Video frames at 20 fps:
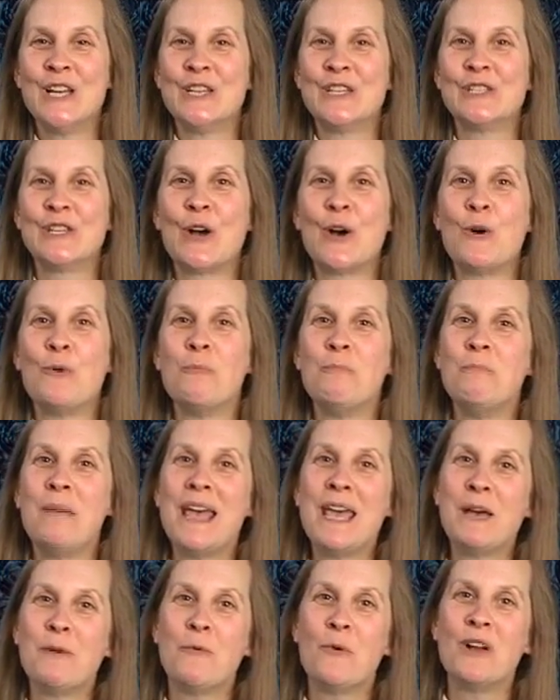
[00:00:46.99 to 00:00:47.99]
So
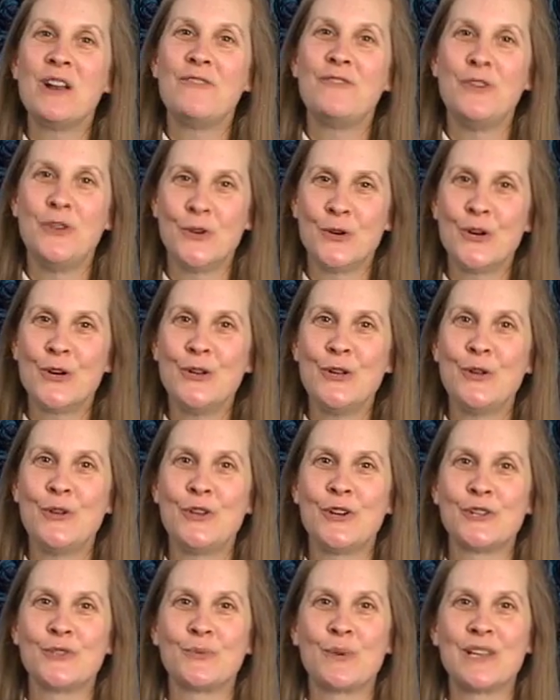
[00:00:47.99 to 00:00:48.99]
make one of your New
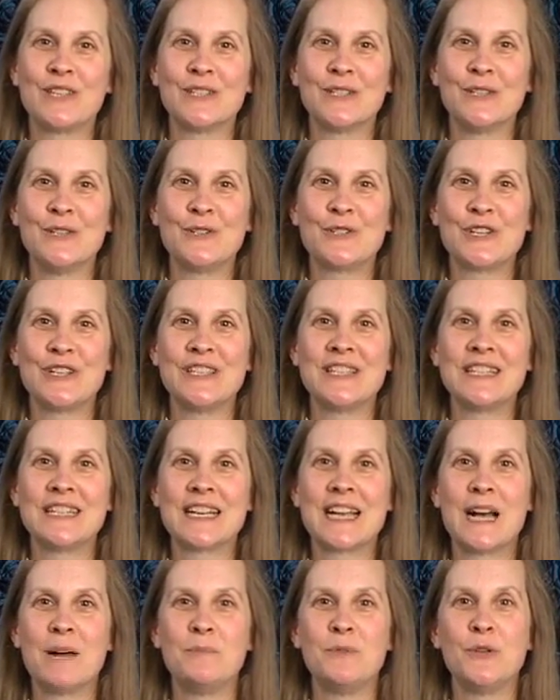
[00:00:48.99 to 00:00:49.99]
Year's resolutions
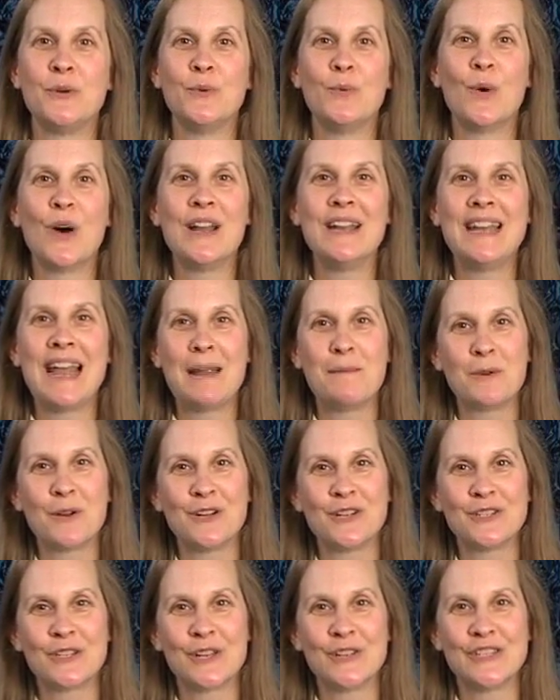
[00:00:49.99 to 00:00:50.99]
to come to one
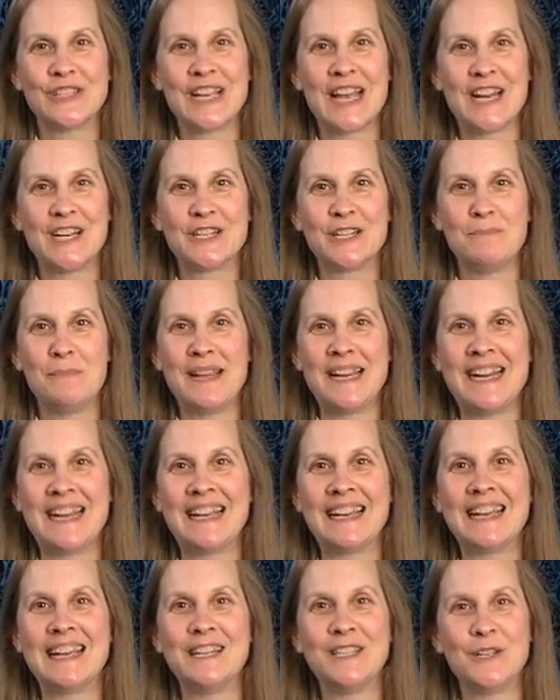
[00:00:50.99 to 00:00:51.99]
neighborhood association
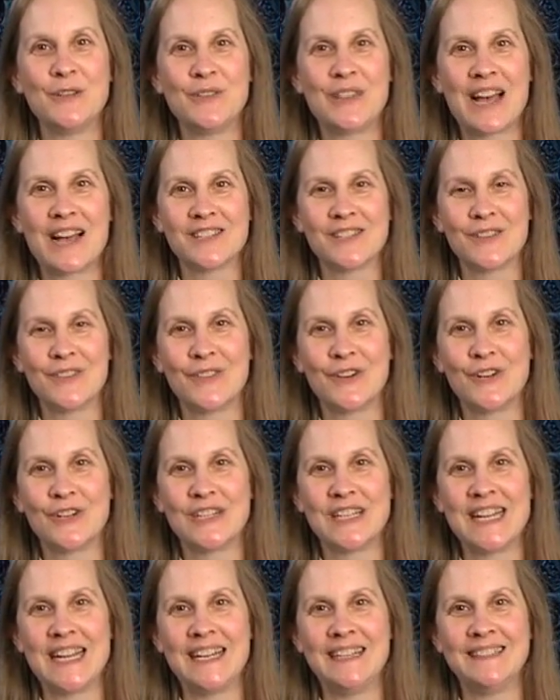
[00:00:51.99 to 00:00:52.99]
meeting in
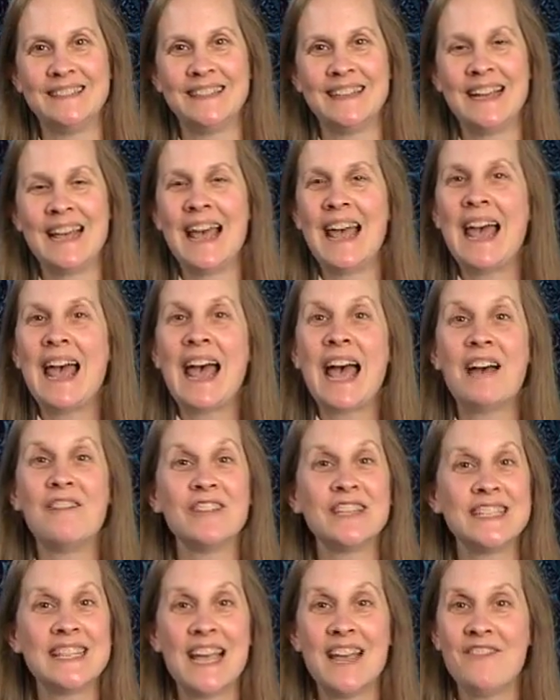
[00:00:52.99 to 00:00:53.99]
2013. Have
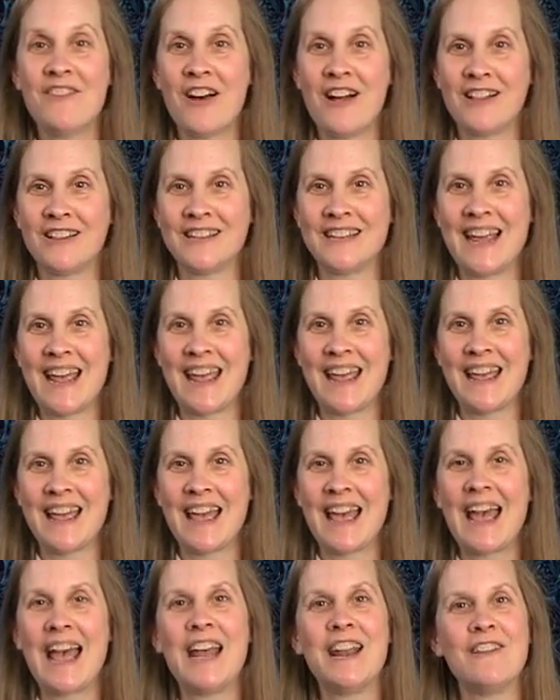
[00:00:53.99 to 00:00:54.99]
a safe holiday
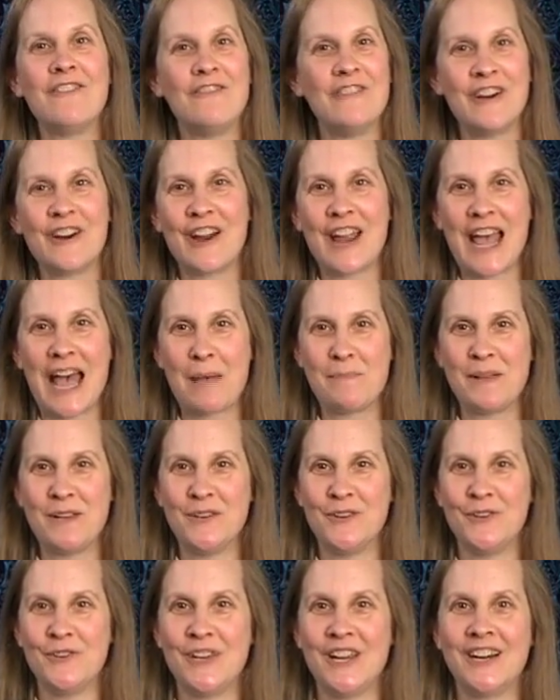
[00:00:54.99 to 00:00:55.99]
and a very happy
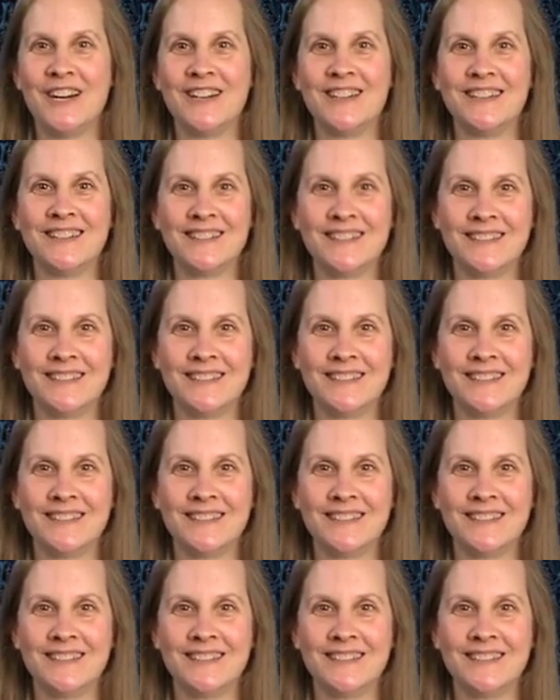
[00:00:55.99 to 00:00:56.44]
New Year.